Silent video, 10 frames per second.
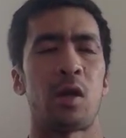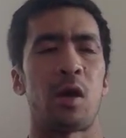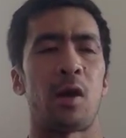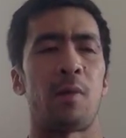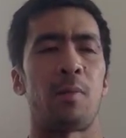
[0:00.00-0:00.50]

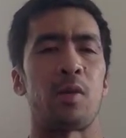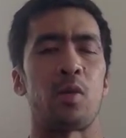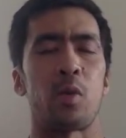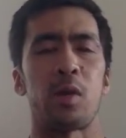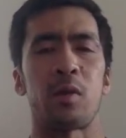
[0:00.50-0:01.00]
but
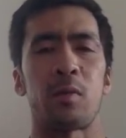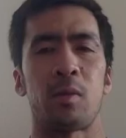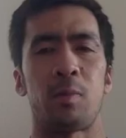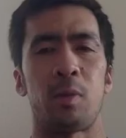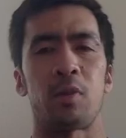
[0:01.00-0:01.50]
you want to
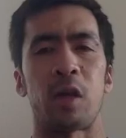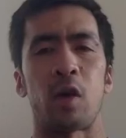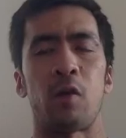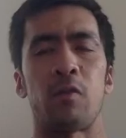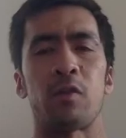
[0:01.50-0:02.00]
build that
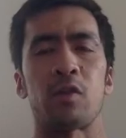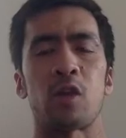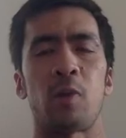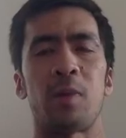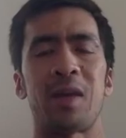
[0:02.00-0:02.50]
confidence
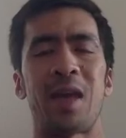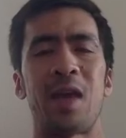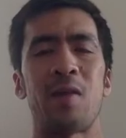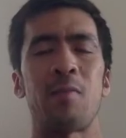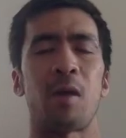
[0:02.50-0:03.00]
up
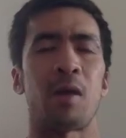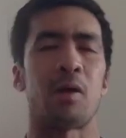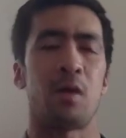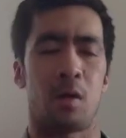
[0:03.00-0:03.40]
again by